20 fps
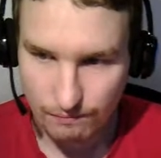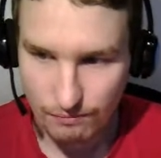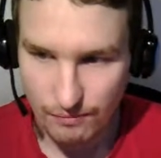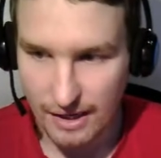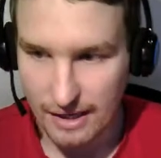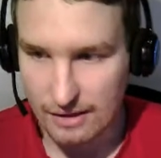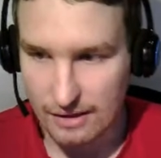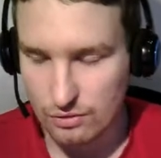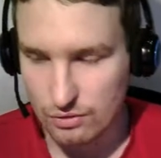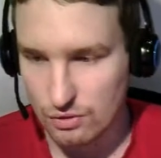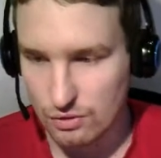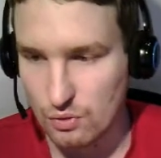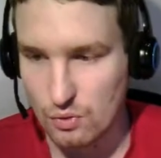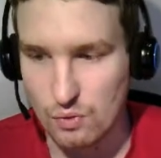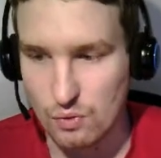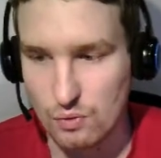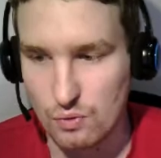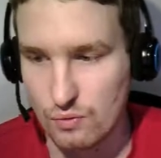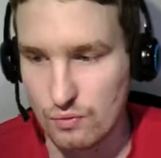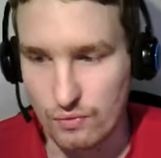I don't
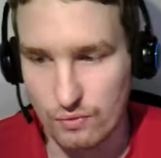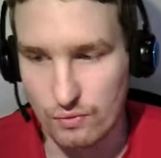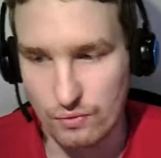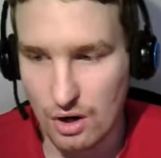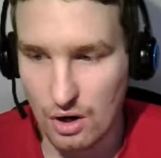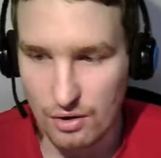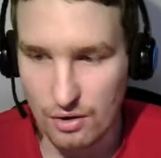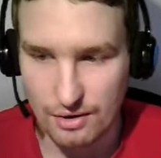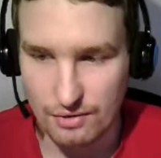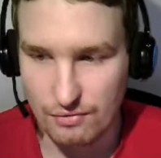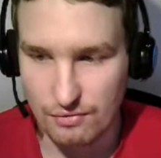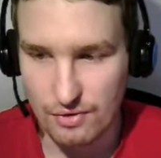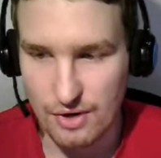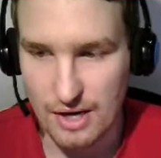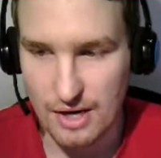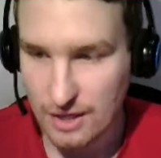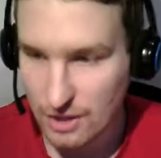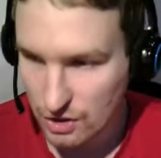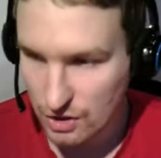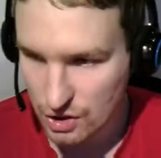know how in
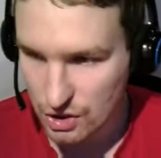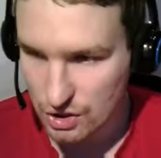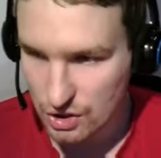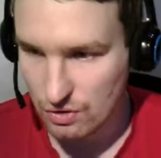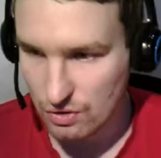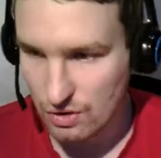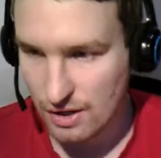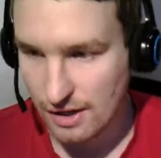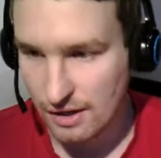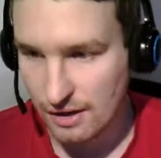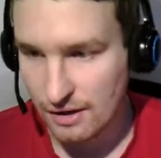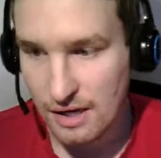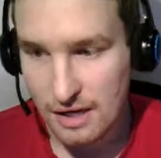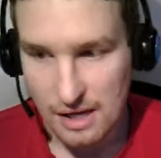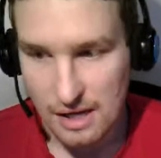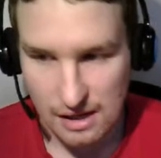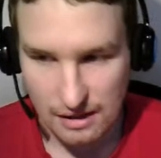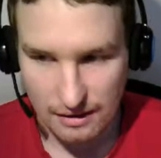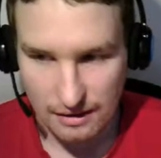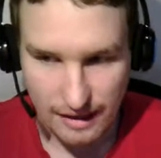French or in
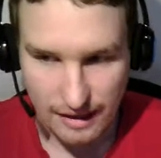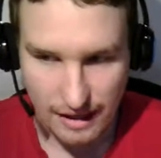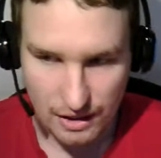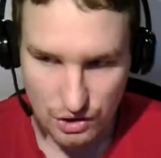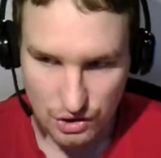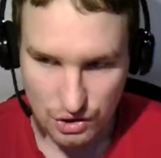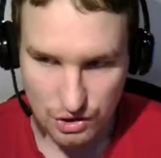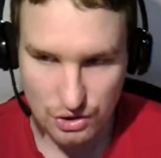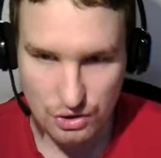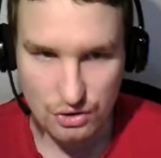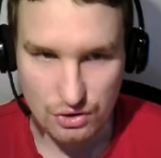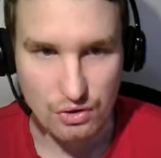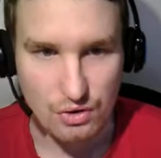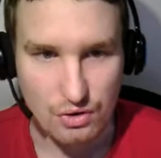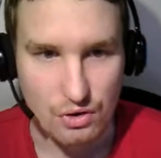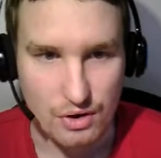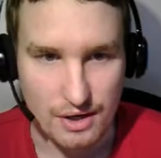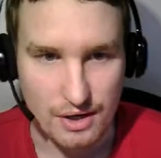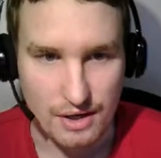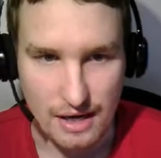Dutch
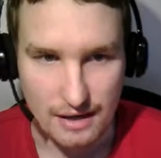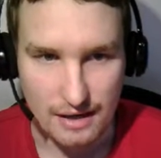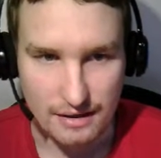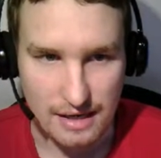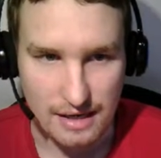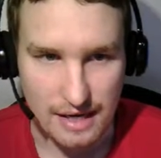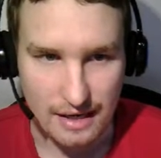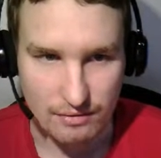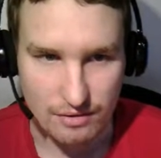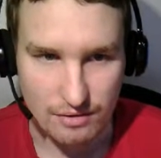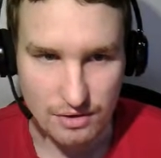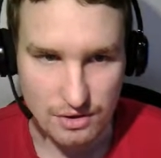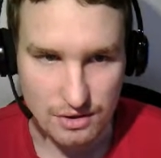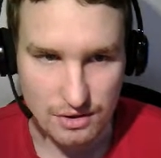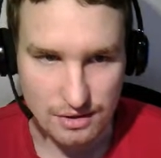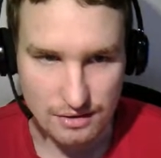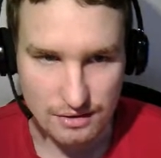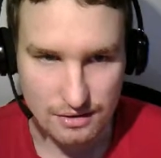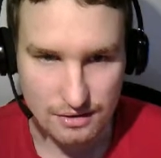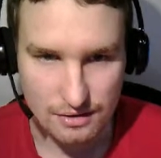or in other
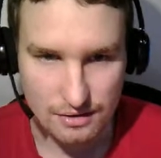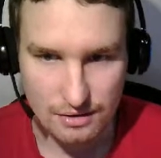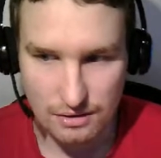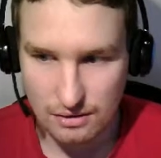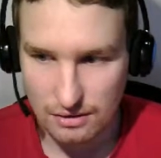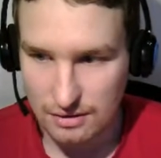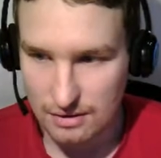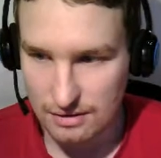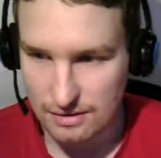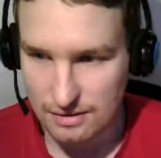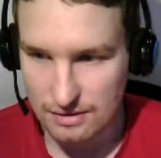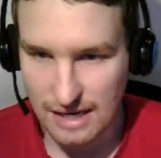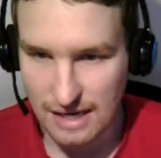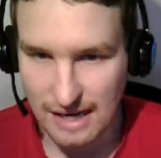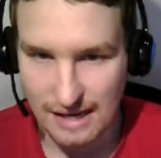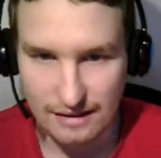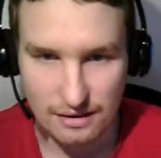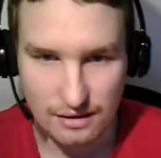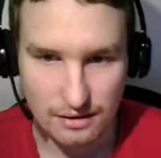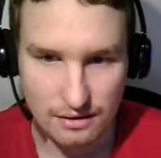languages this is
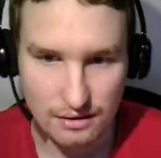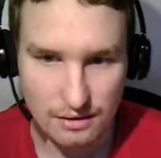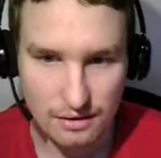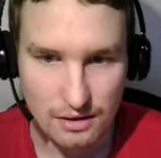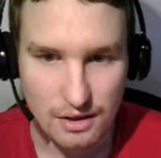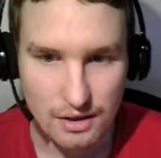handled.